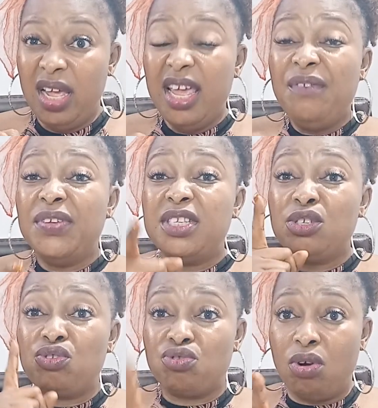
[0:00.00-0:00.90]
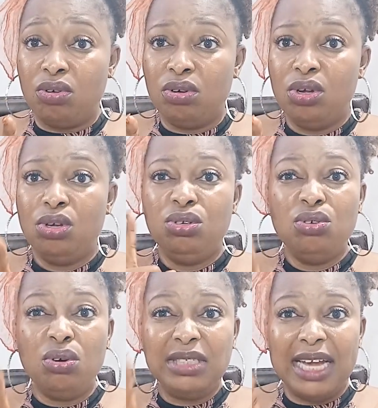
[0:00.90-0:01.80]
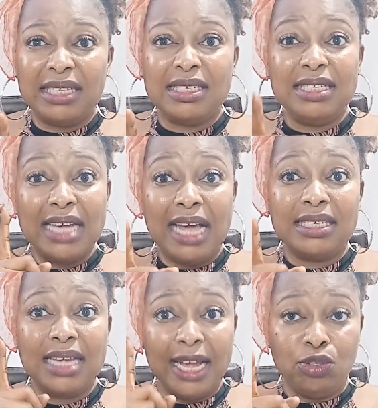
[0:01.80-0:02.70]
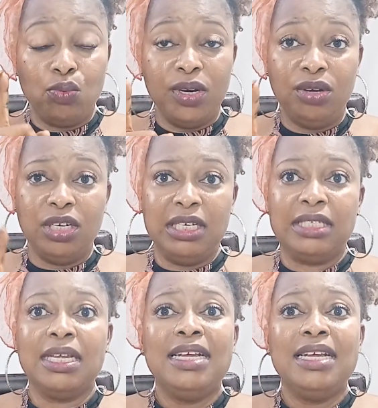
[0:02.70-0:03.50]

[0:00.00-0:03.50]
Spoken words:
If it is strong, know that it has hydroquinone in it.